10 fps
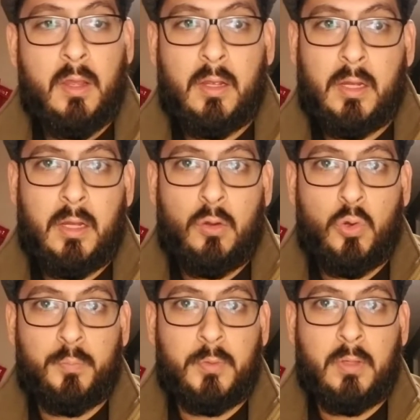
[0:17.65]

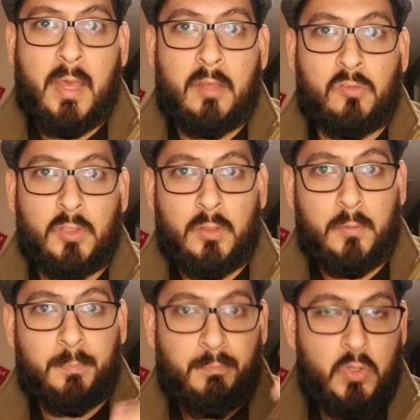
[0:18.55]
Hope you guys,
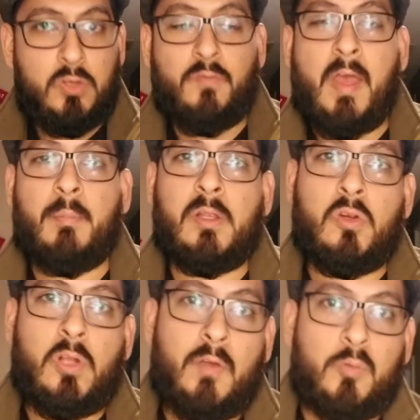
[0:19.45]
and your family,
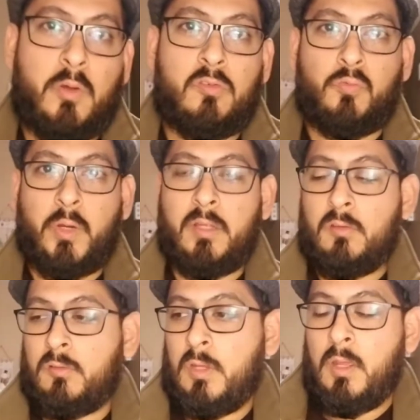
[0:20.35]
your loved ones,
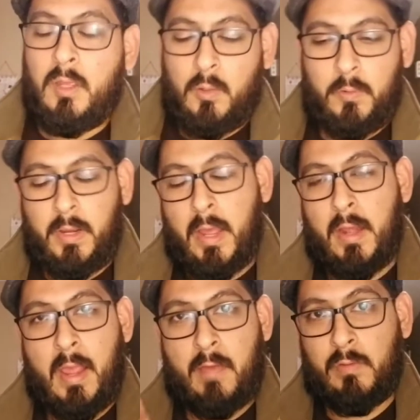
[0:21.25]
friends, and
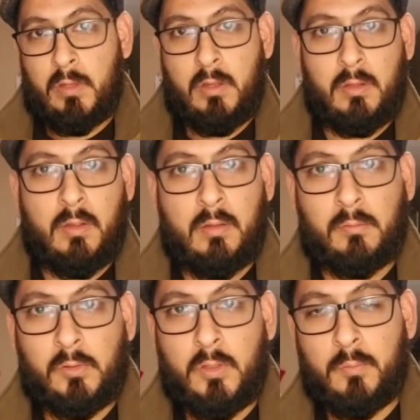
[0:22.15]
whatnot, have a
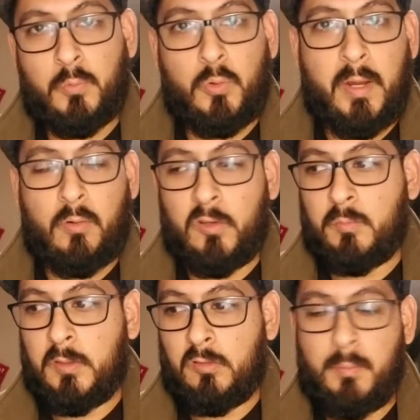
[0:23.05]
great
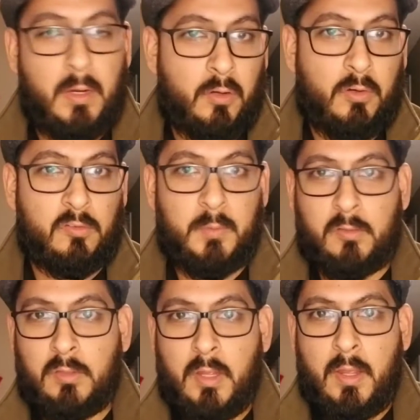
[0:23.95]
Christmas, Merry
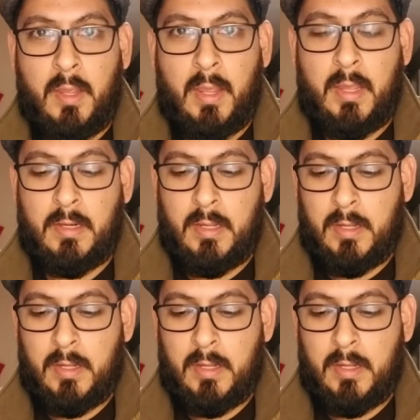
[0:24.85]
Christmas, and